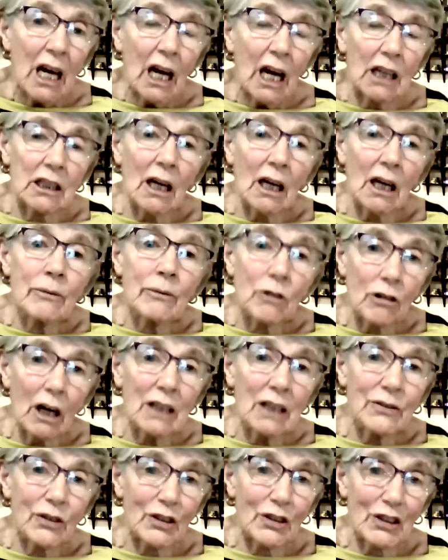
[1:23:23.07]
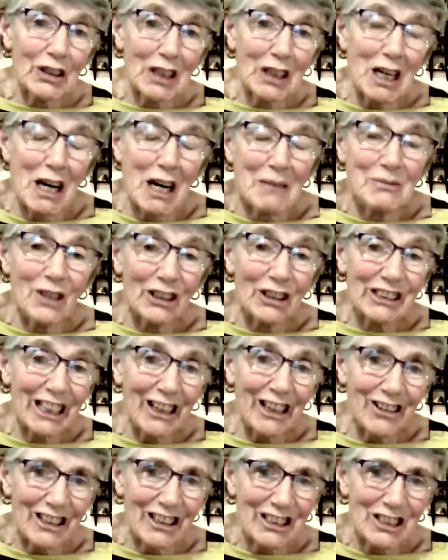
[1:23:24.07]
And I'm grateful that I'm not
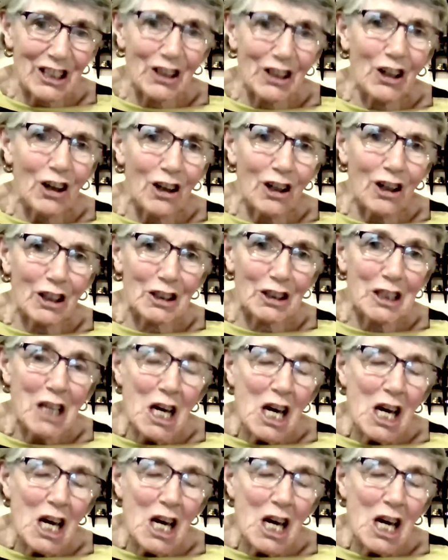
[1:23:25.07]
going to God